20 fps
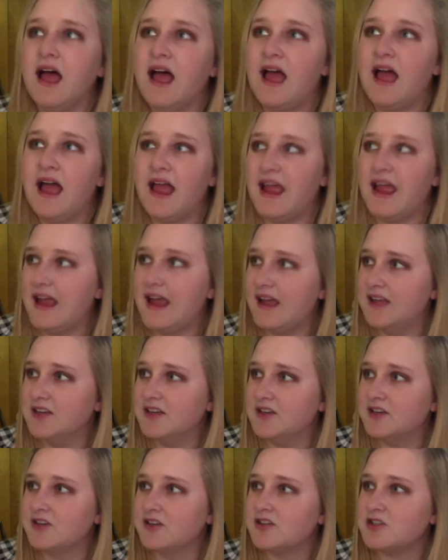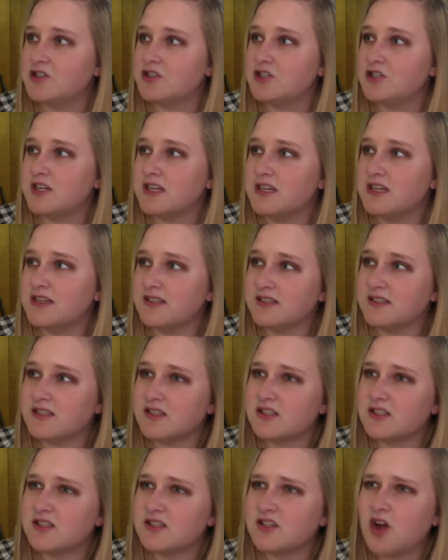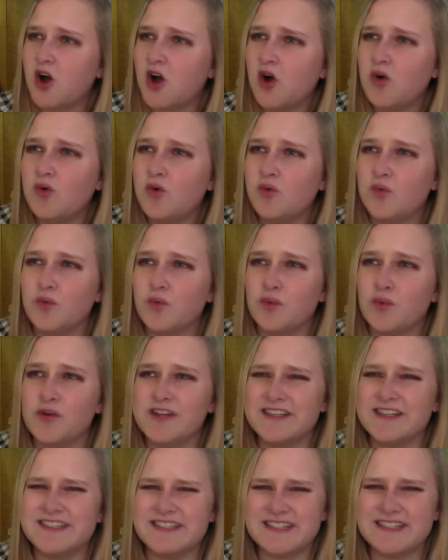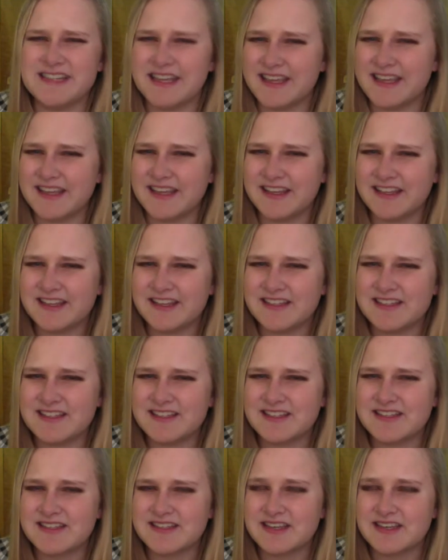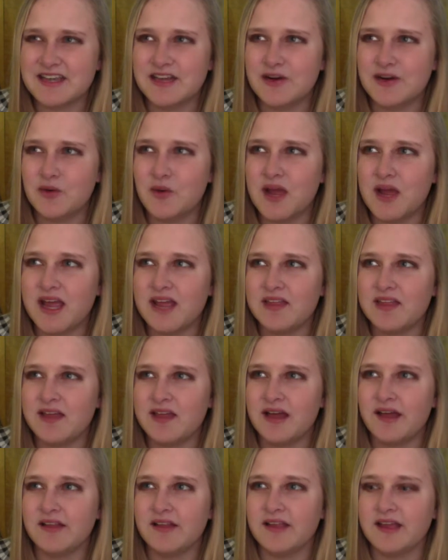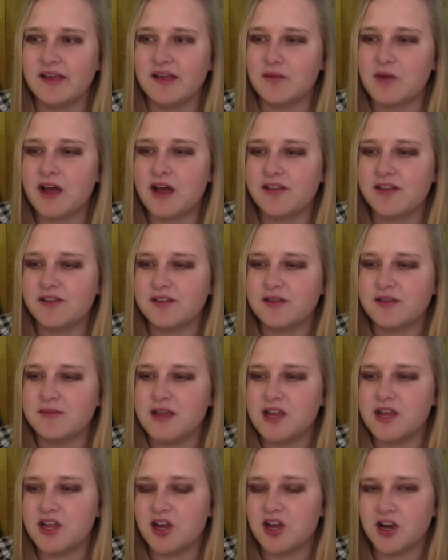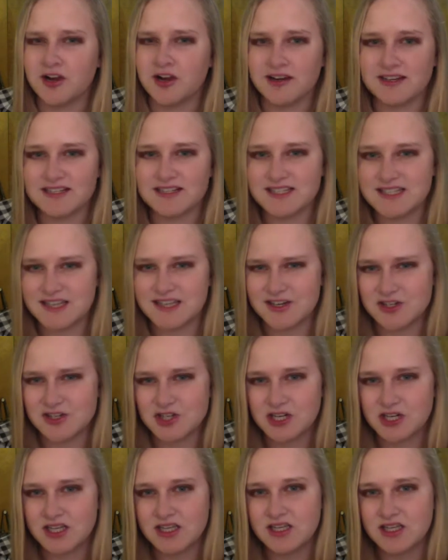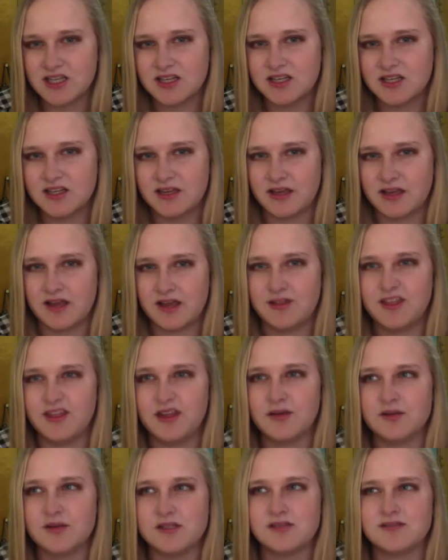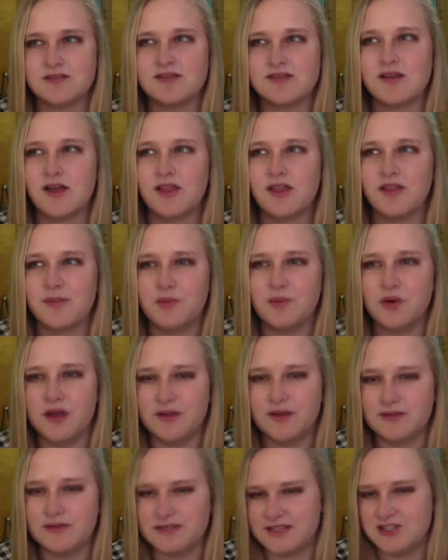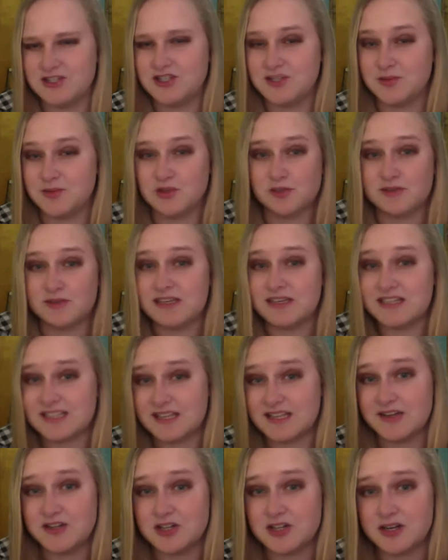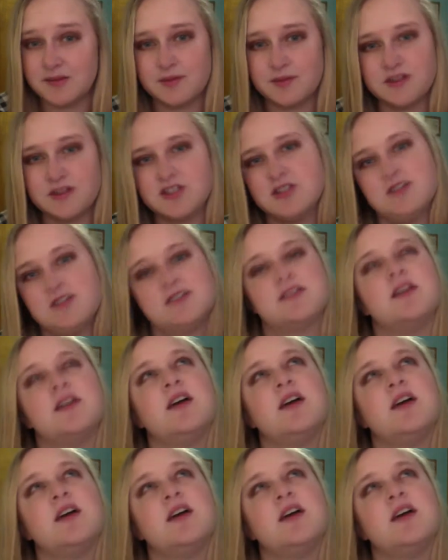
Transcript: and she's so ridiculous in a way that, like, rather than making her eccentric, like I think was the point was that she's supposed to be eccentric, but she's